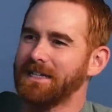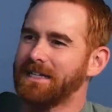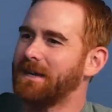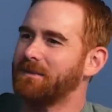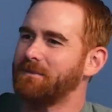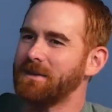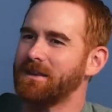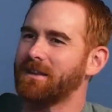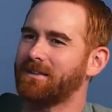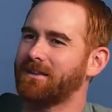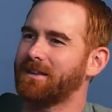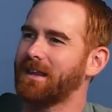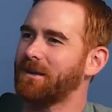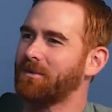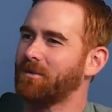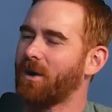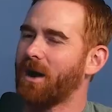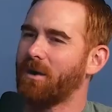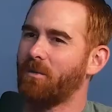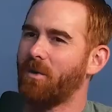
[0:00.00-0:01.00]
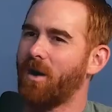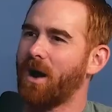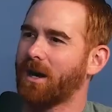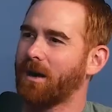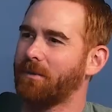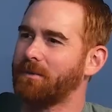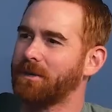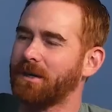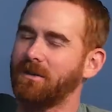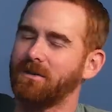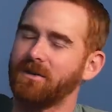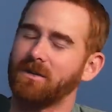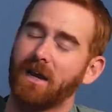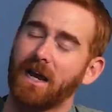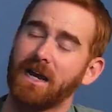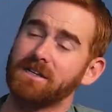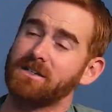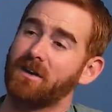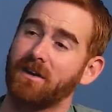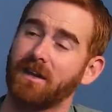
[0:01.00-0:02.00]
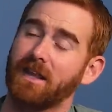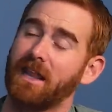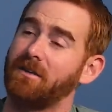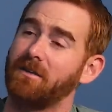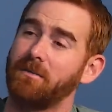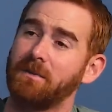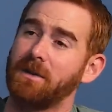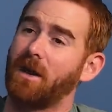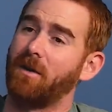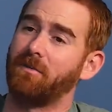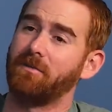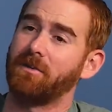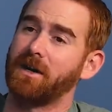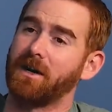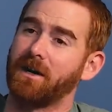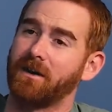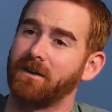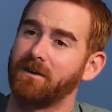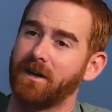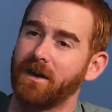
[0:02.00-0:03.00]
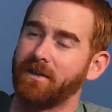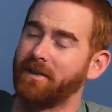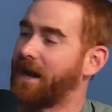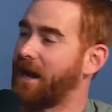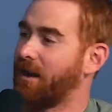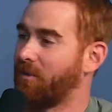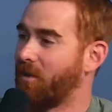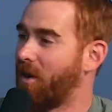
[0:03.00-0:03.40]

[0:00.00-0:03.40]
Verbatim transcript: give me the thing where I walk up and go, you guys aren't allowed to be over here, and then I